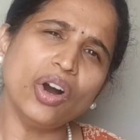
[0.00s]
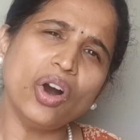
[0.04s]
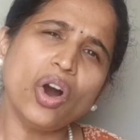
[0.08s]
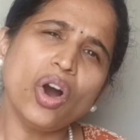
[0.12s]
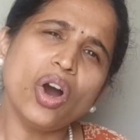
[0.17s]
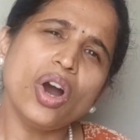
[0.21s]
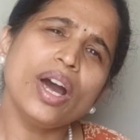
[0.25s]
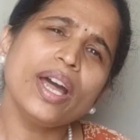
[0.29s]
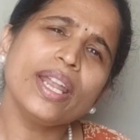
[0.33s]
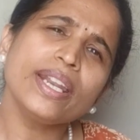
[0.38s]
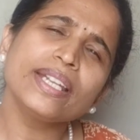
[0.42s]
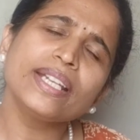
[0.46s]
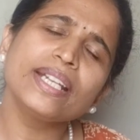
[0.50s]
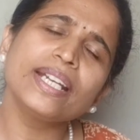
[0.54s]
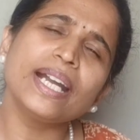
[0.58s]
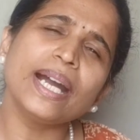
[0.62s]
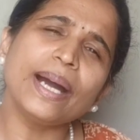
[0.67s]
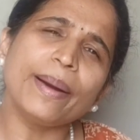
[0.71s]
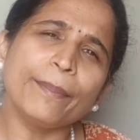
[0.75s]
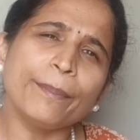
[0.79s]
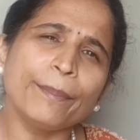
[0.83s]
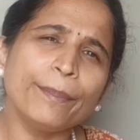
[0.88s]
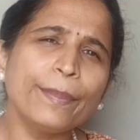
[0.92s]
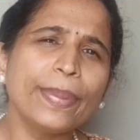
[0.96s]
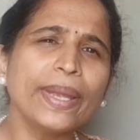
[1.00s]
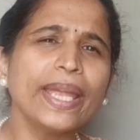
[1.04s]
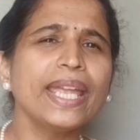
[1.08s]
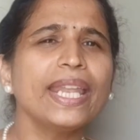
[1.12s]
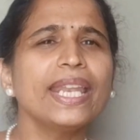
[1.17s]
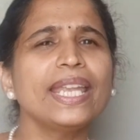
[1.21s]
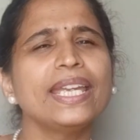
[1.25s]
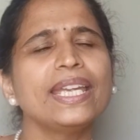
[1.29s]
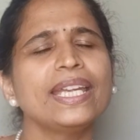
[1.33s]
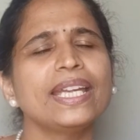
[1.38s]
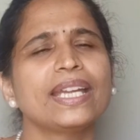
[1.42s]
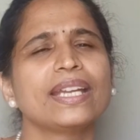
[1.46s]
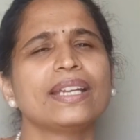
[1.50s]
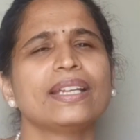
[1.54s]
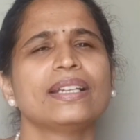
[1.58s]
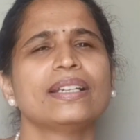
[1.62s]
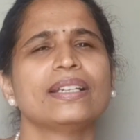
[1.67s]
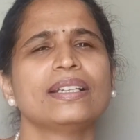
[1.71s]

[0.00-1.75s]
or comparing